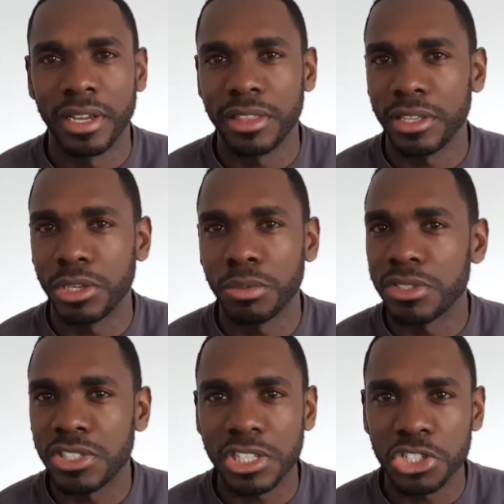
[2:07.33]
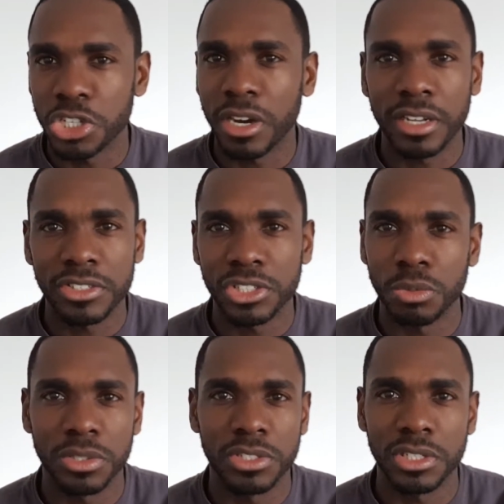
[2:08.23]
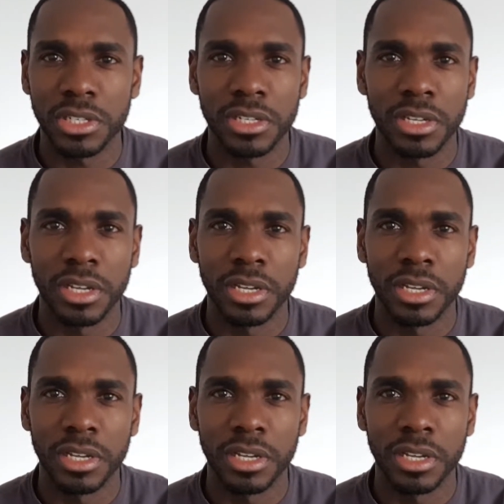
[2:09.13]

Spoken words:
That you wouldn't see charts, you wouldn't see